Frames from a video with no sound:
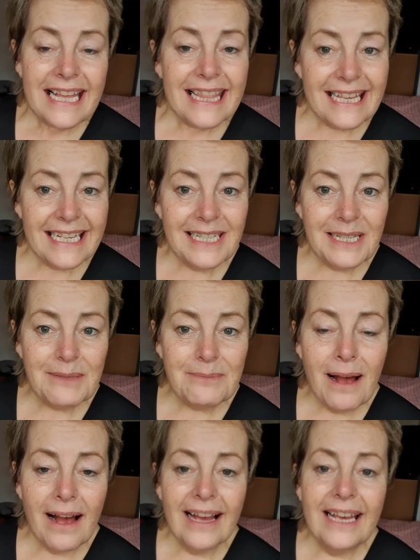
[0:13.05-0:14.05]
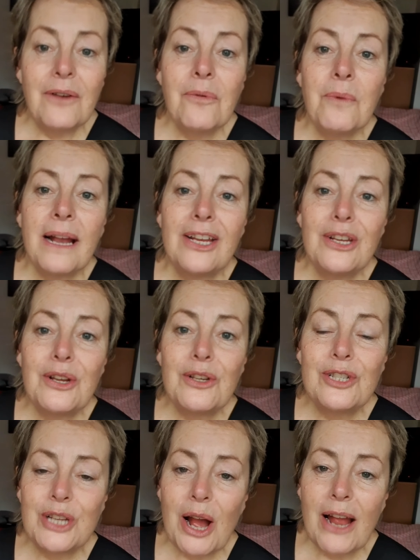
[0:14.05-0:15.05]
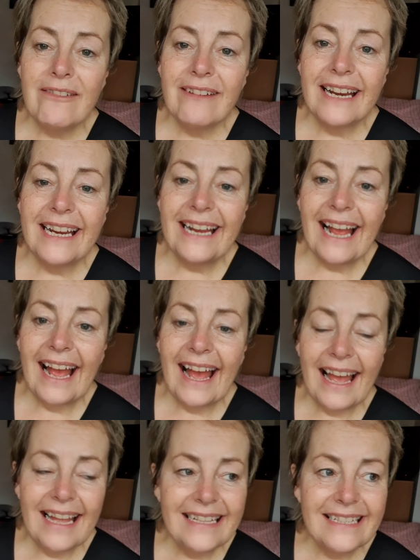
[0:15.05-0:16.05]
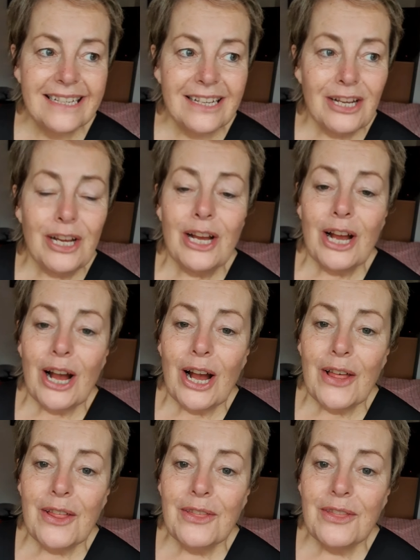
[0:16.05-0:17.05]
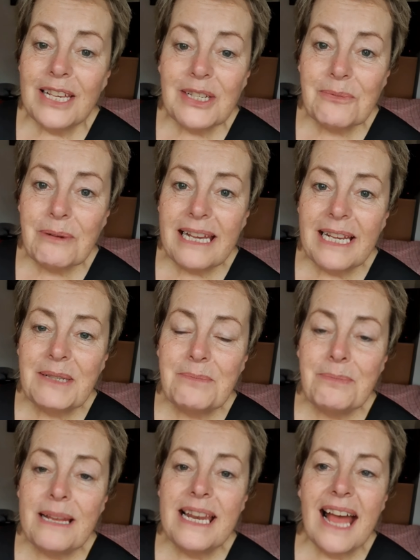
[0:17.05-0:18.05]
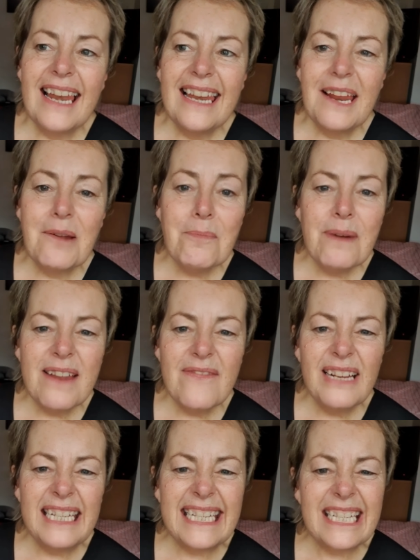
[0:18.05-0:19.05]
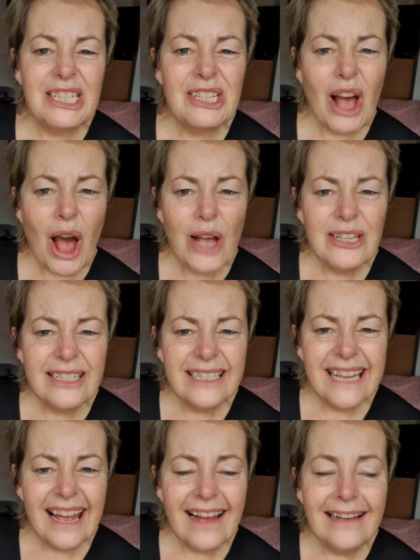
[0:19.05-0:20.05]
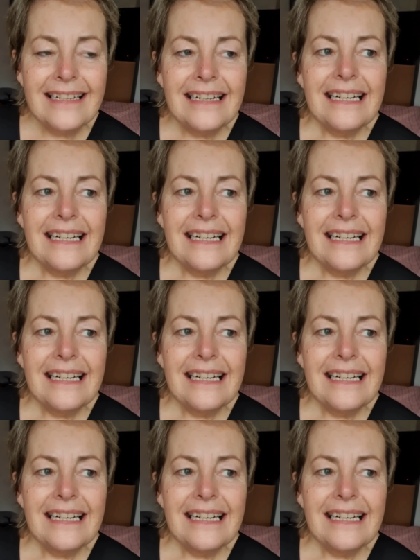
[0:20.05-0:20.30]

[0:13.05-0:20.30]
This is my weight loss diary, and this week has been a little bit of a disaster.